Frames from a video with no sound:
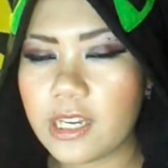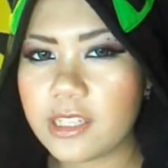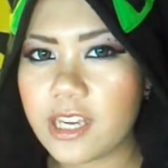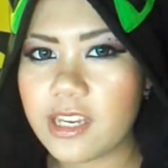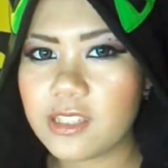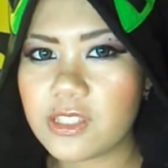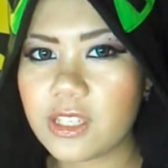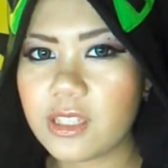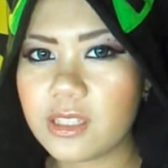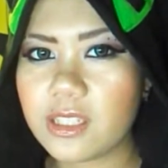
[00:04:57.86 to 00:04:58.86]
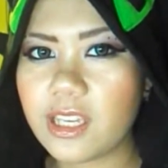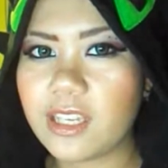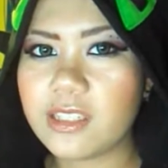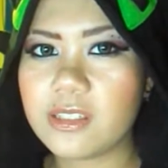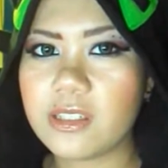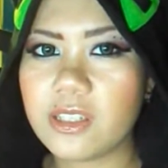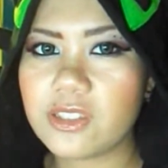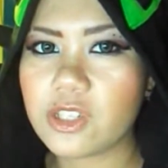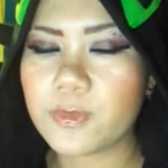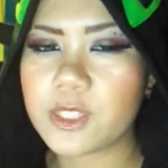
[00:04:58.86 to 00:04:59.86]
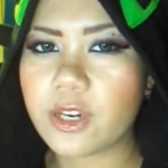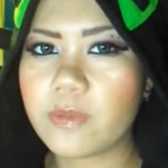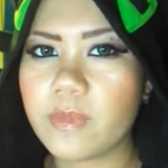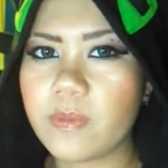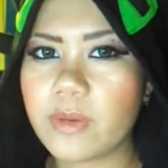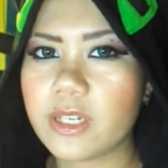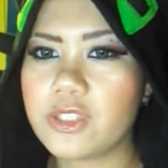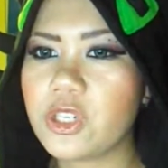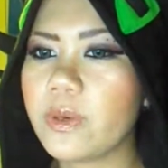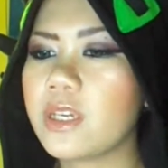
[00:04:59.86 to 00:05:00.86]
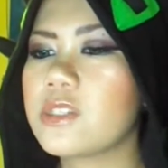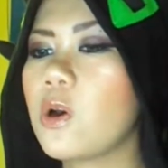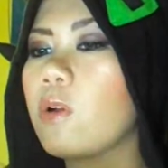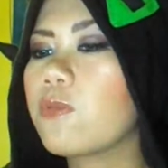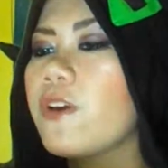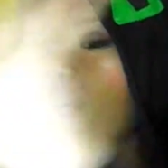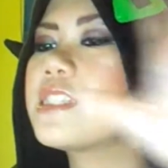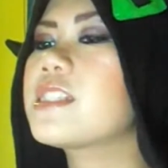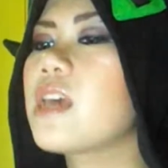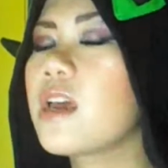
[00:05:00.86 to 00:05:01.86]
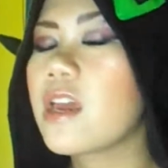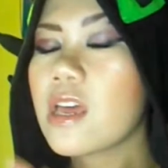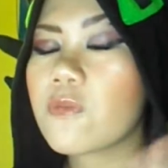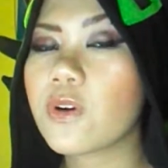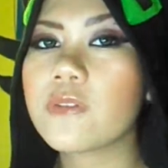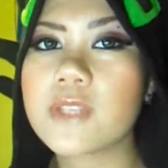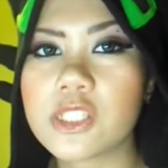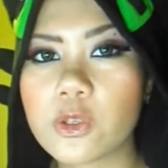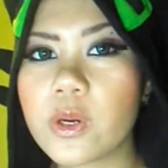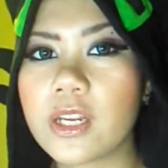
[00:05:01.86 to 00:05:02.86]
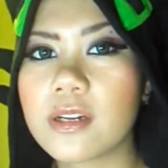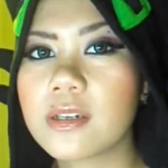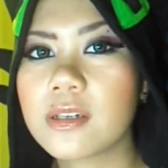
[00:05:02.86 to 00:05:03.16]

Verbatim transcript: And then suddenly He jumpscared me by showing his whole face in front of the screen.